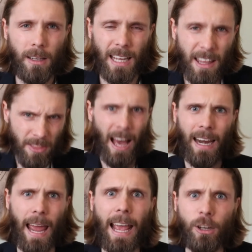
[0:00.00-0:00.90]
in
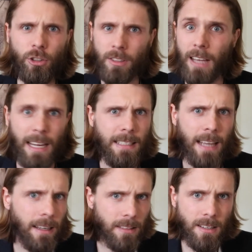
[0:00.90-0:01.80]
that anxious
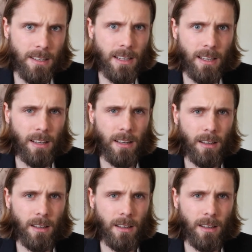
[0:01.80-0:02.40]
identity,